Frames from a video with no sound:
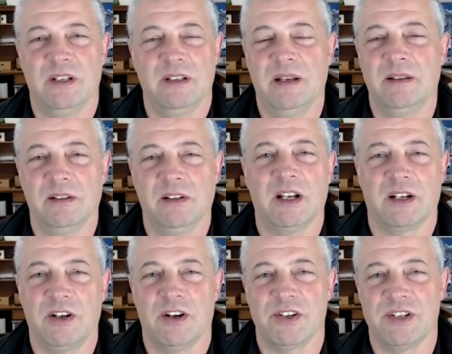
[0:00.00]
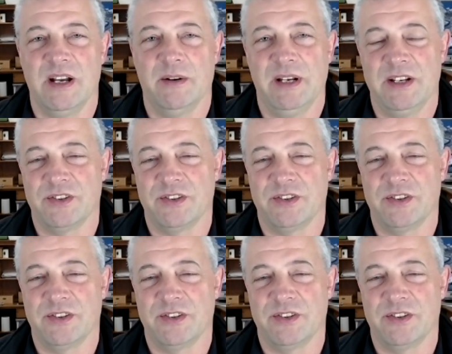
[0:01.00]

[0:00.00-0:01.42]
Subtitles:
a lot of cars nowadays.